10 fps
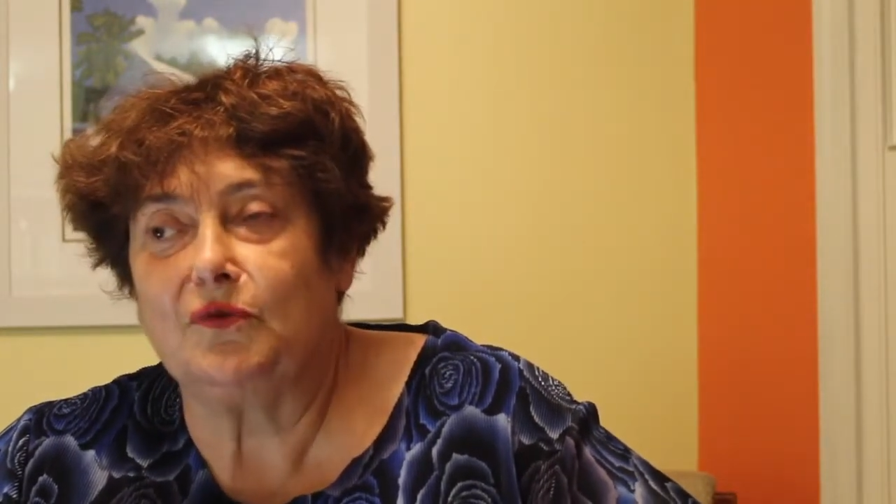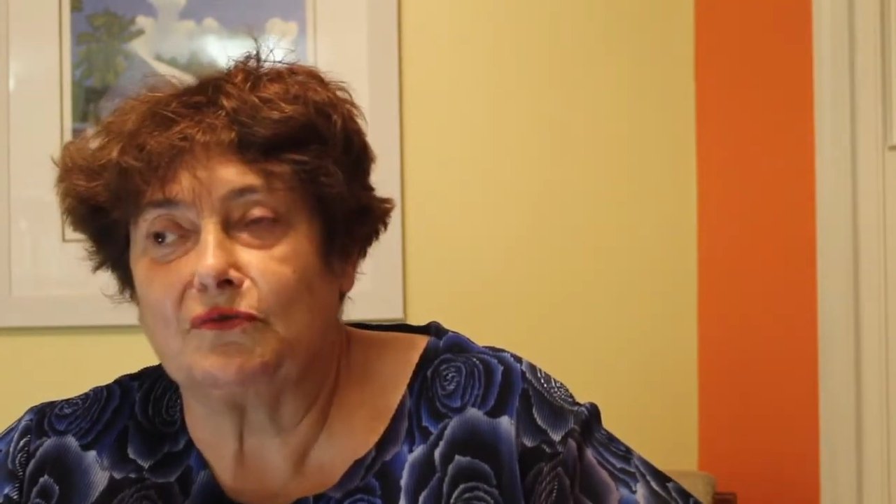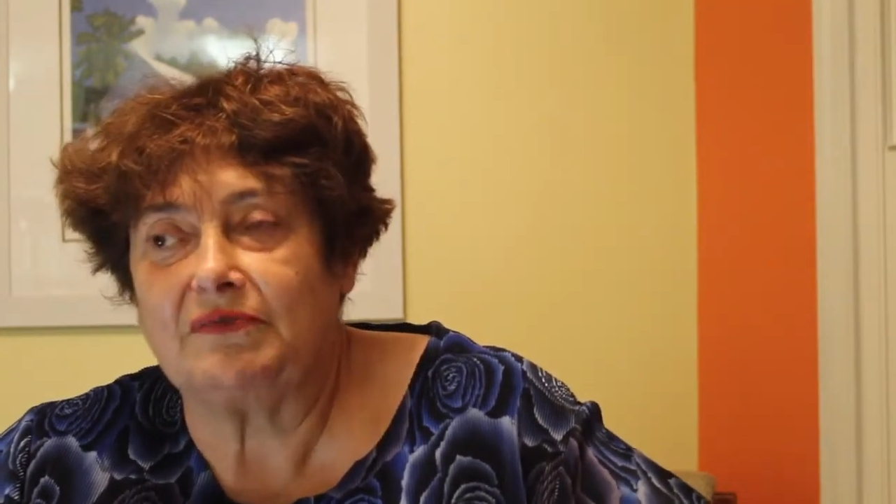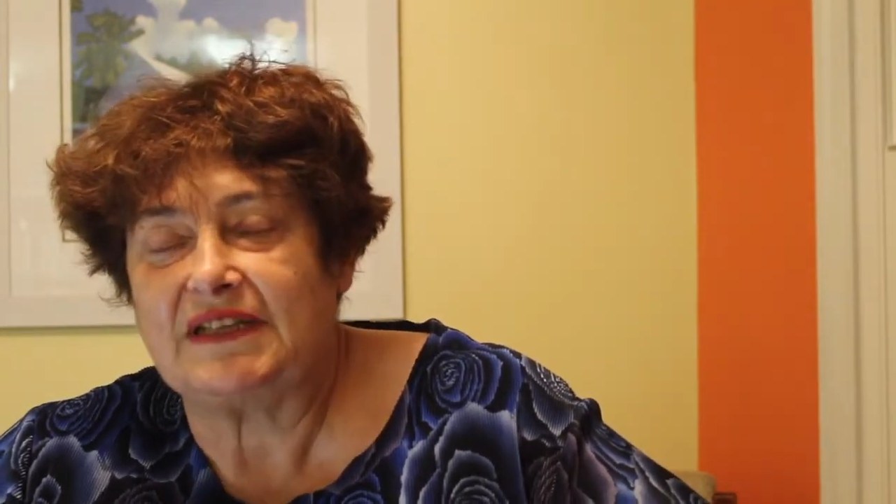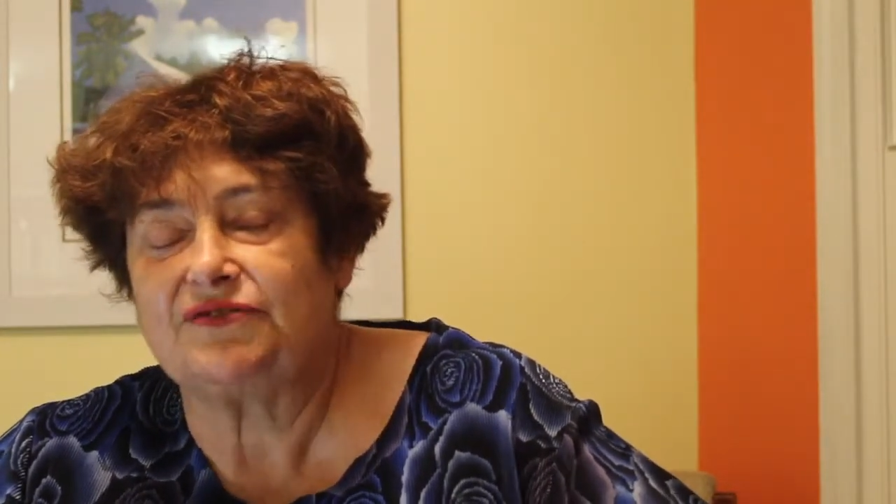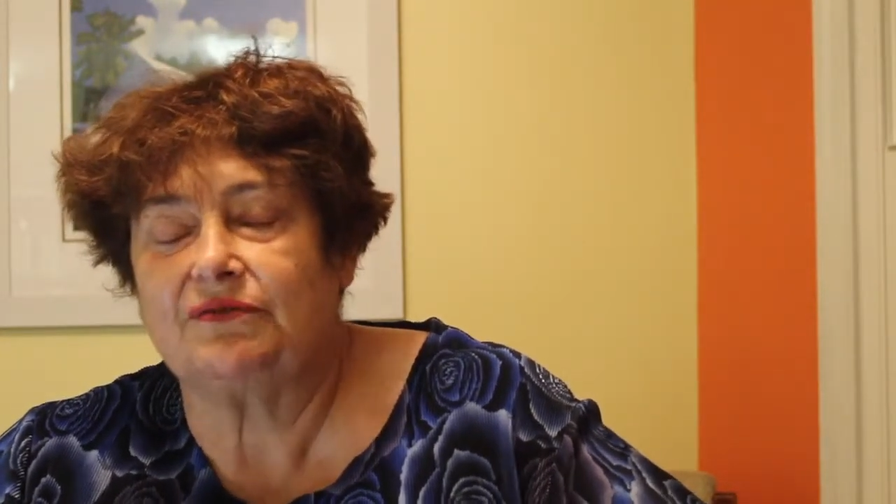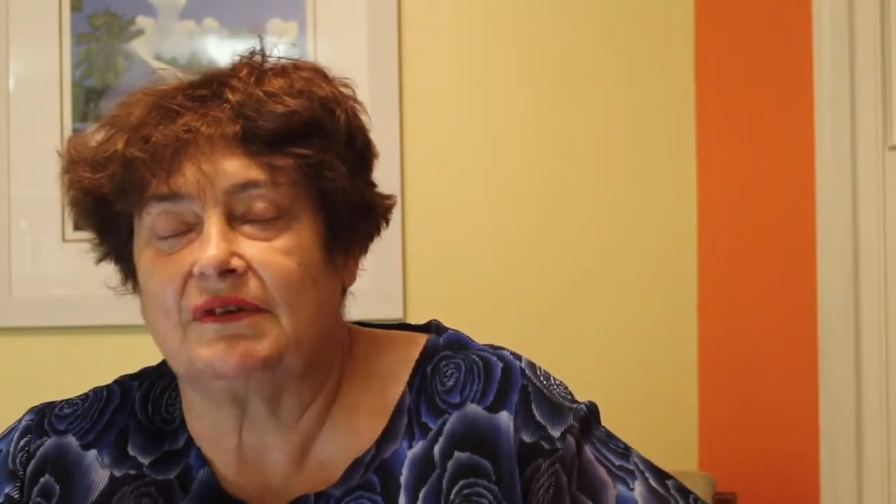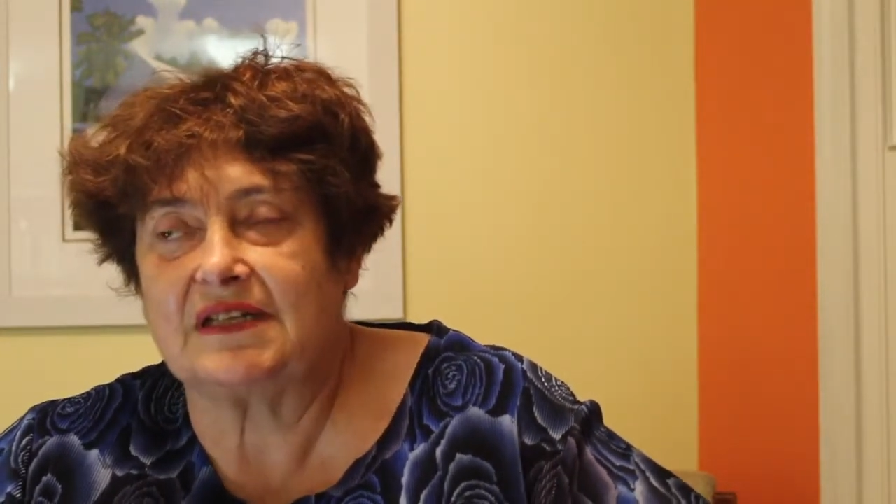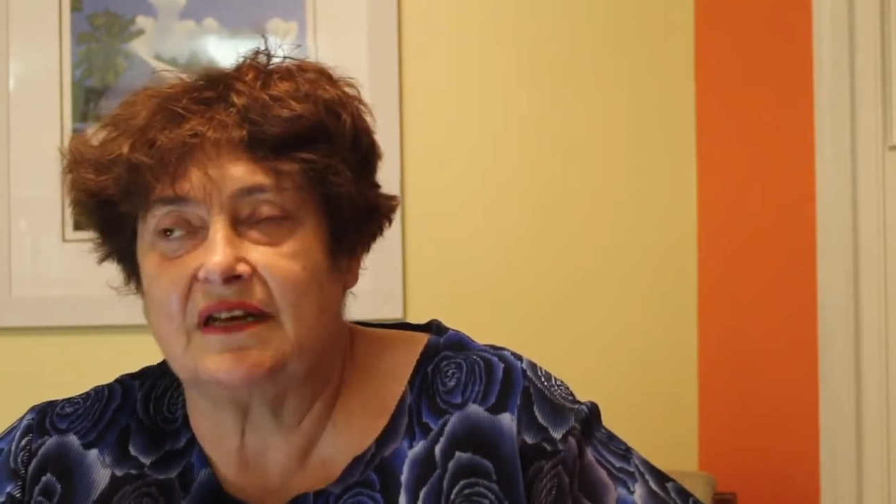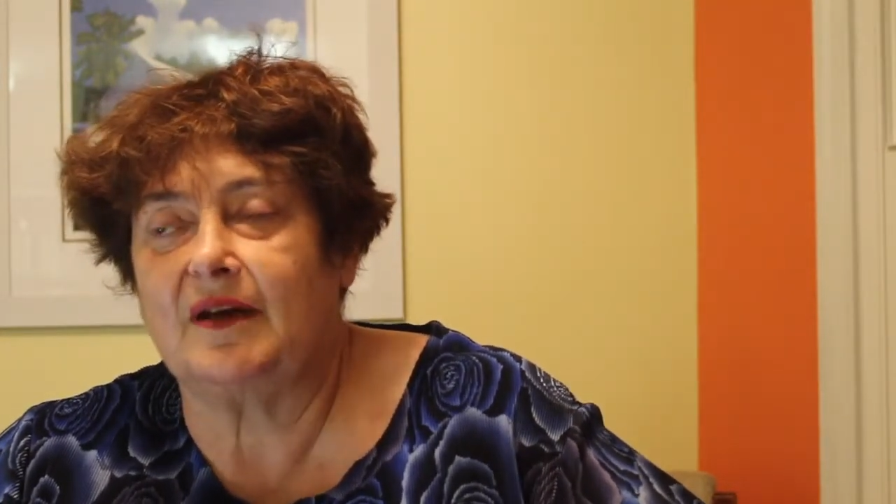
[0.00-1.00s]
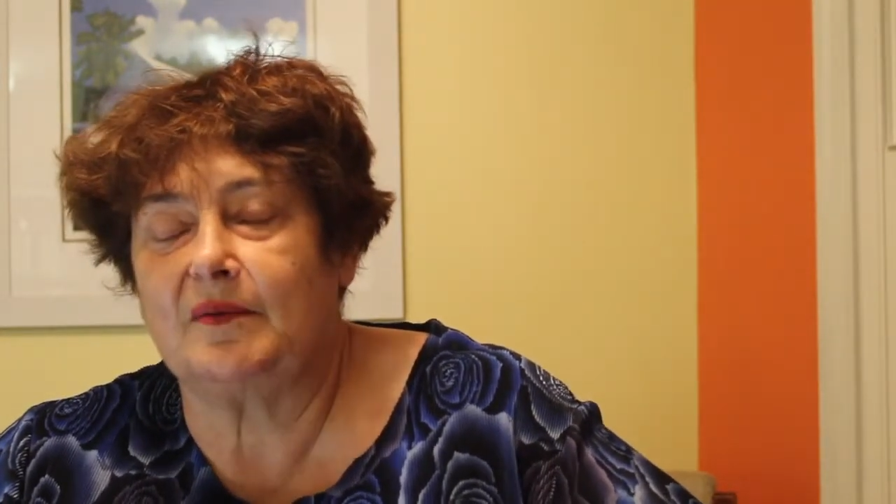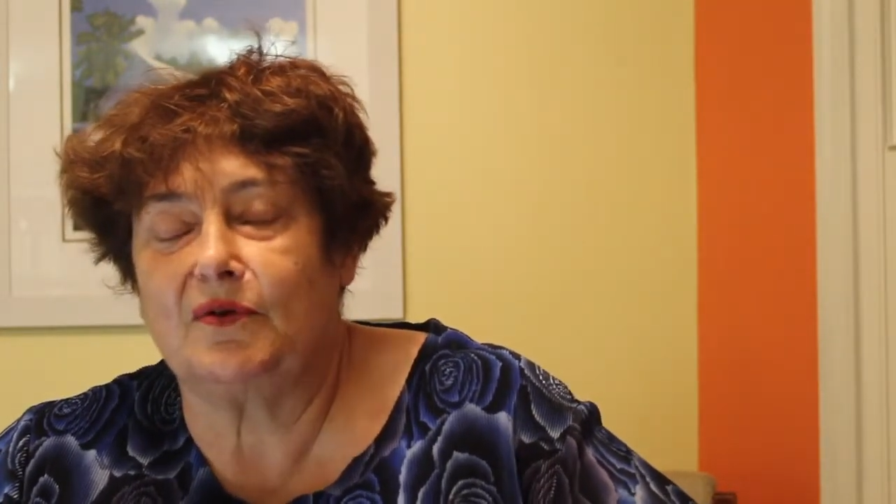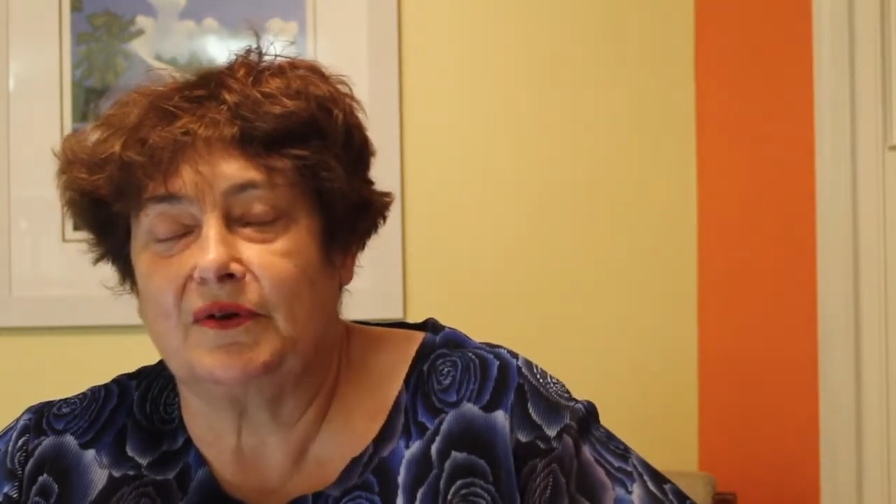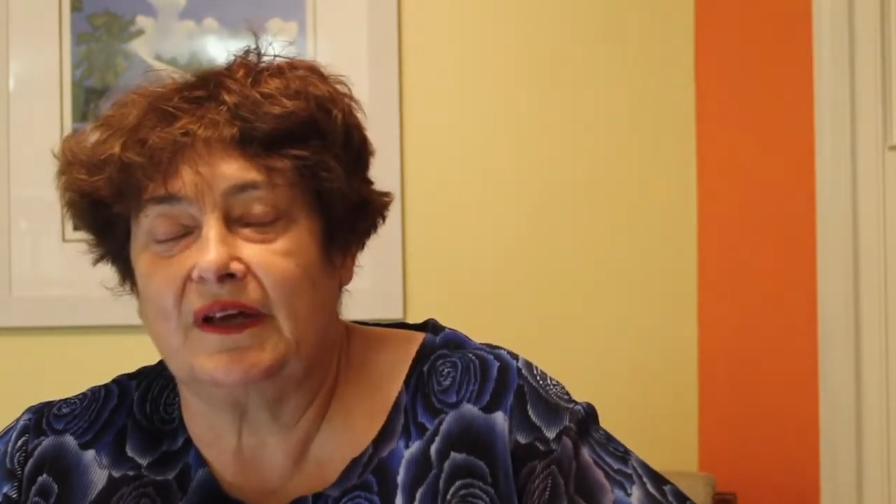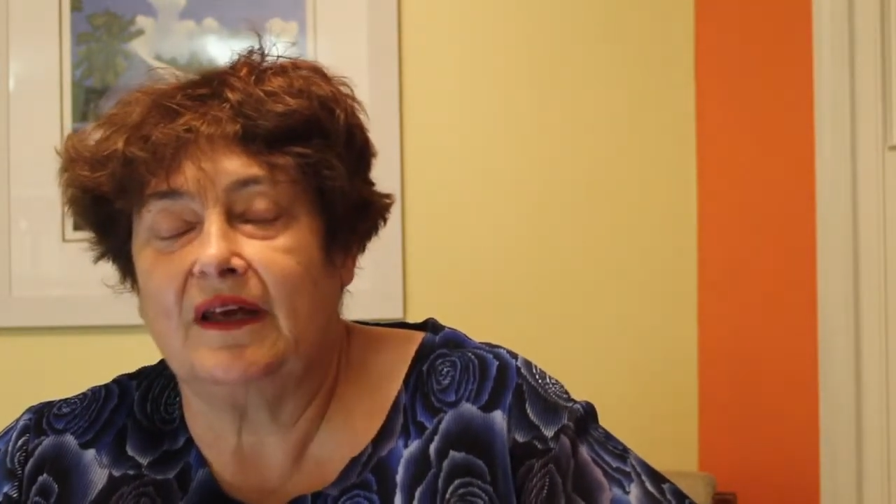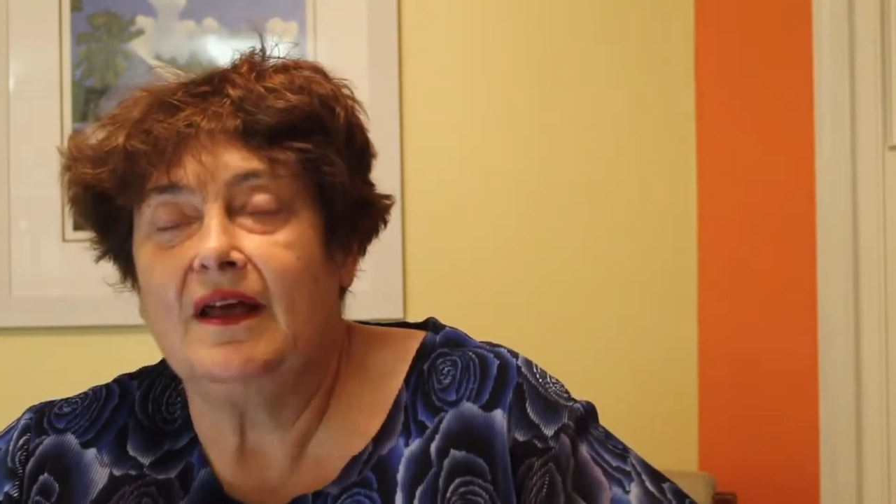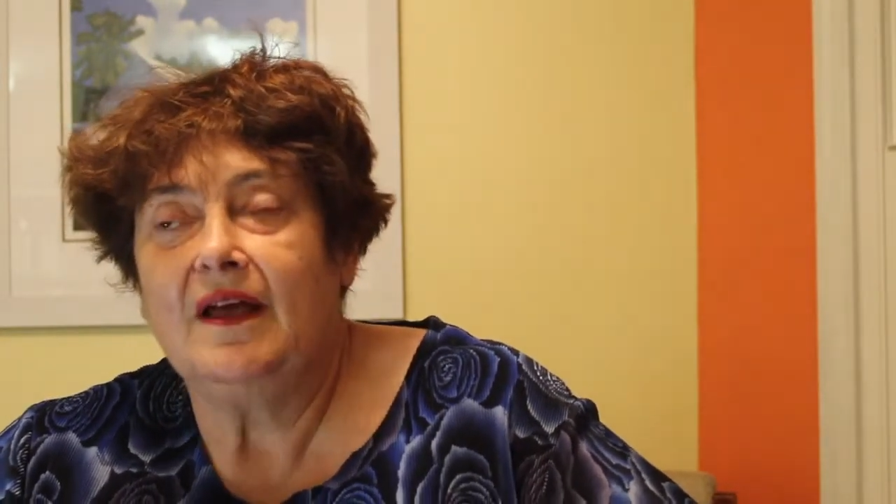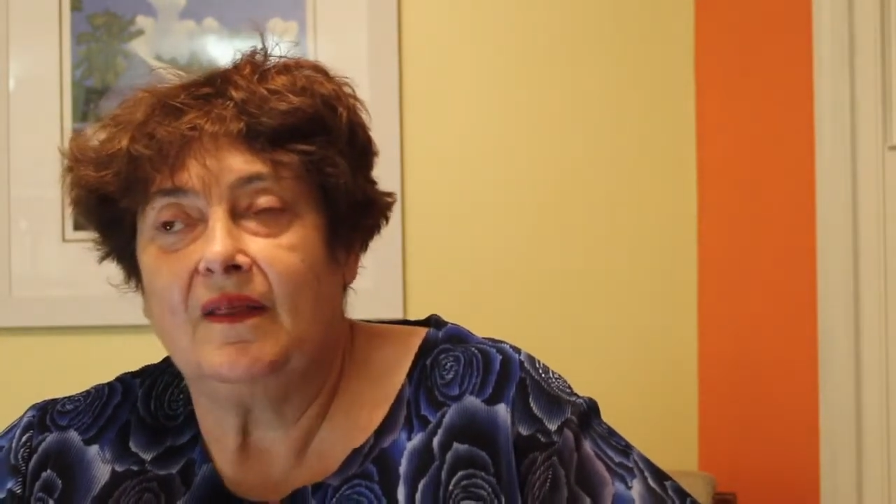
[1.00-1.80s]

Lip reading: all the restaurant type cooking